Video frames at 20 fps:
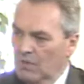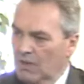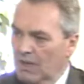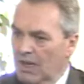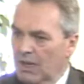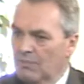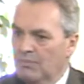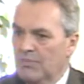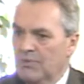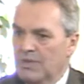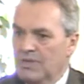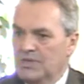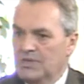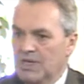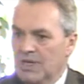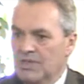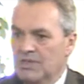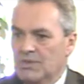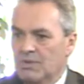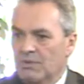of all, I
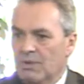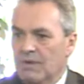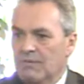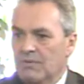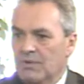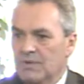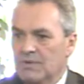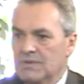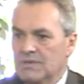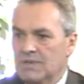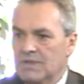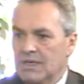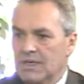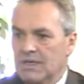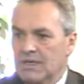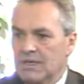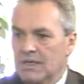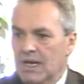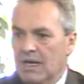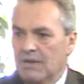appreciate your efforts
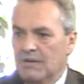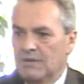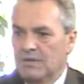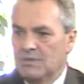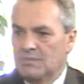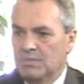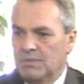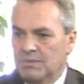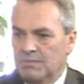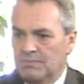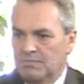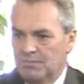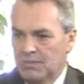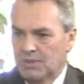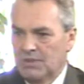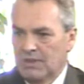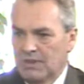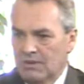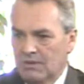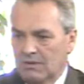on this
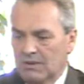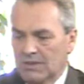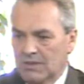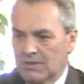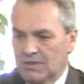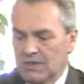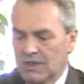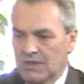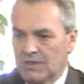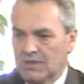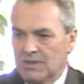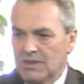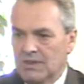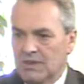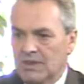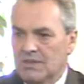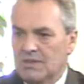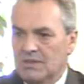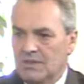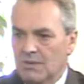particular
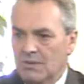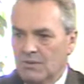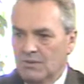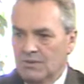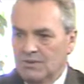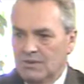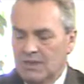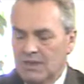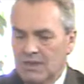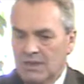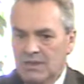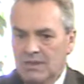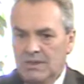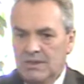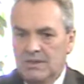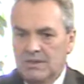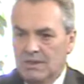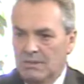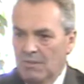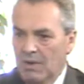legislation. It is close
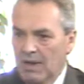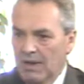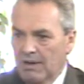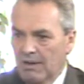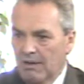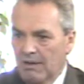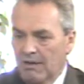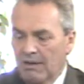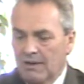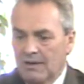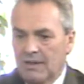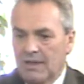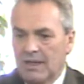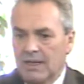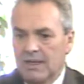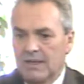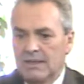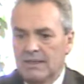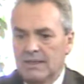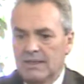to my heart,
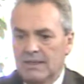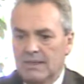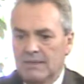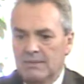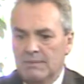and